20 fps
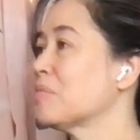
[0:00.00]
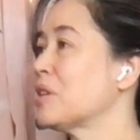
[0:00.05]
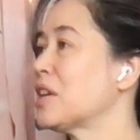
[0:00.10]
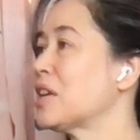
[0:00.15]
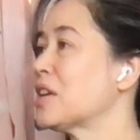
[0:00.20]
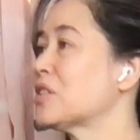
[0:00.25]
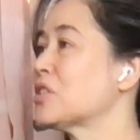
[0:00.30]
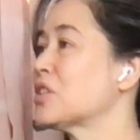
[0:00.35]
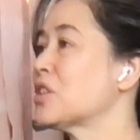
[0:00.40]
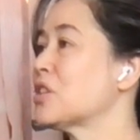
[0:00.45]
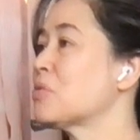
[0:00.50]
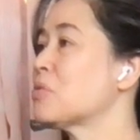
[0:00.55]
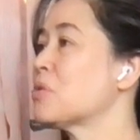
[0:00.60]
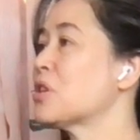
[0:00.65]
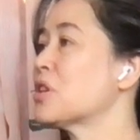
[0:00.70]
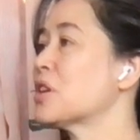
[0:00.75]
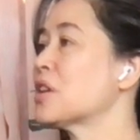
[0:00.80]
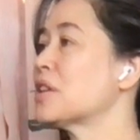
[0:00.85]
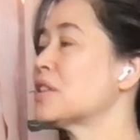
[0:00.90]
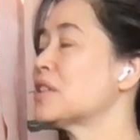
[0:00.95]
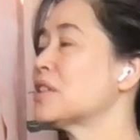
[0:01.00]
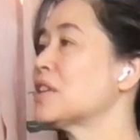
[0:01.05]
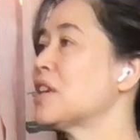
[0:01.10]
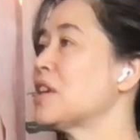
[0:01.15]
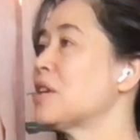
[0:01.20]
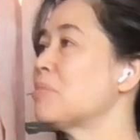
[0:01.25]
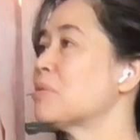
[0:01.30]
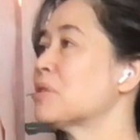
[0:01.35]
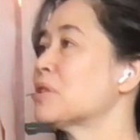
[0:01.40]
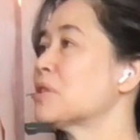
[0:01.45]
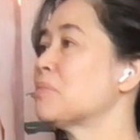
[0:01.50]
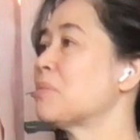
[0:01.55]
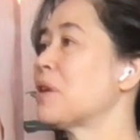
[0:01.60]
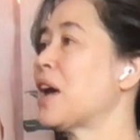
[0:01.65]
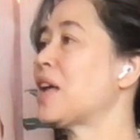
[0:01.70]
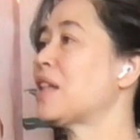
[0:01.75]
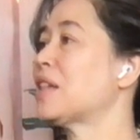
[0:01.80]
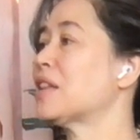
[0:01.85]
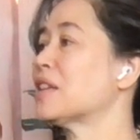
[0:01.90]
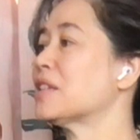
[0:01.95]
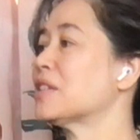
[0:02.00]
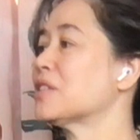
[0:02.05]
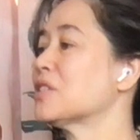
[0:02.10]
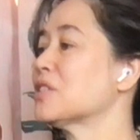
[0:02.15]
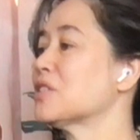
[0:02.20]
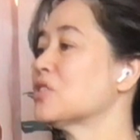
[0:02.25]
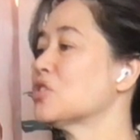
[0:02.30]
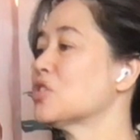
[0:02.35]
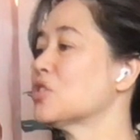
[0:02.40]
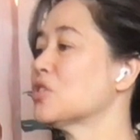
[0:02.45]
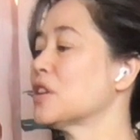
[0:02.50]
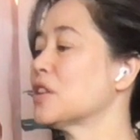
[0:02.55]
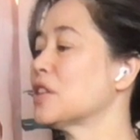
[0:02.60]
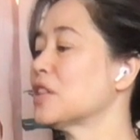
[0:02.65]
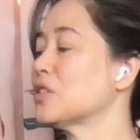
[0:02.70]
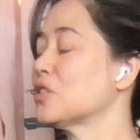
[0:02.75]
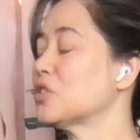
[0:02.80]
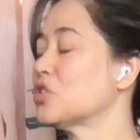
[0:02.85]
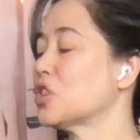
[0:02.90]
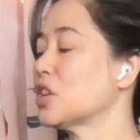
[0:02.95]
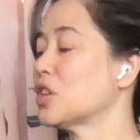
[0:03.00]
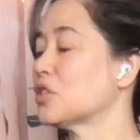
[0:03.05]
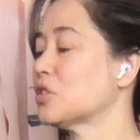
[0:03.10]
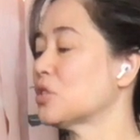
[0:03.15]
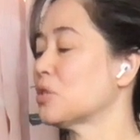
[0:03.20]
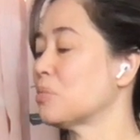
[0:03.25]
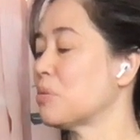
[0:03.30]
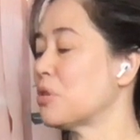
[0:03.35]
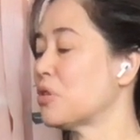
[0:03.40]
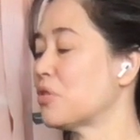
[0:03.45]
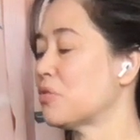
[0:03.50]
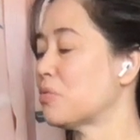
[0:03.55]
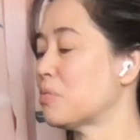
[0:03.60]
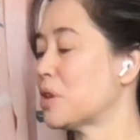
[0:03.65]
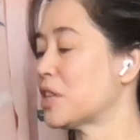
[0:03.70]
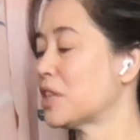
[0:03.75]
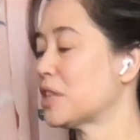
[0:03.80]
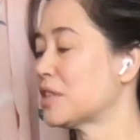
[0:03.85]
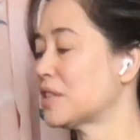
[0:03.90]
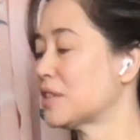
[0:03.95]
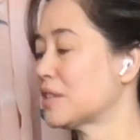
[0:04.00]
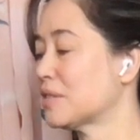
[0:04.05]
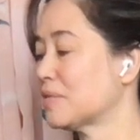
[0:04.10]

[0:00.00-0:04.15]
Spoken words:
because they're working to keep us balanced during this gentle movement,